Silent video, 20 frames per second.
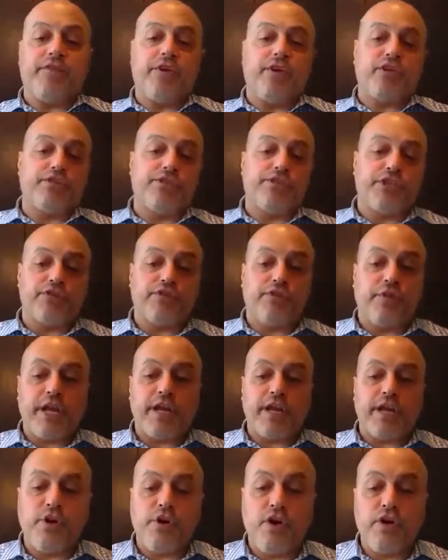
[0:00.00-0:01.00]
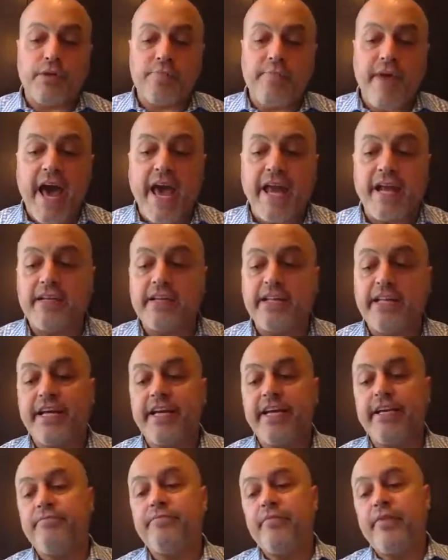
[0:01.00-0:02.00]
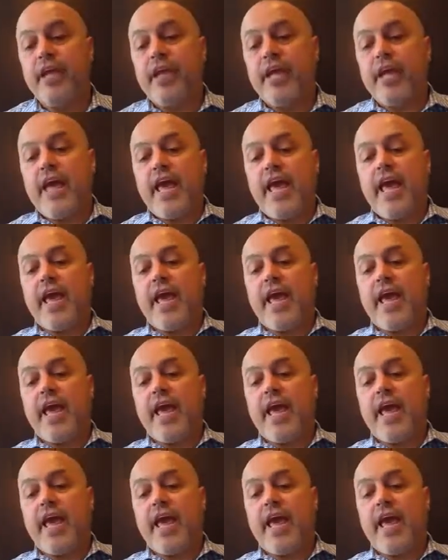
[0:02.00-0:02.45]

if you're just running programmatically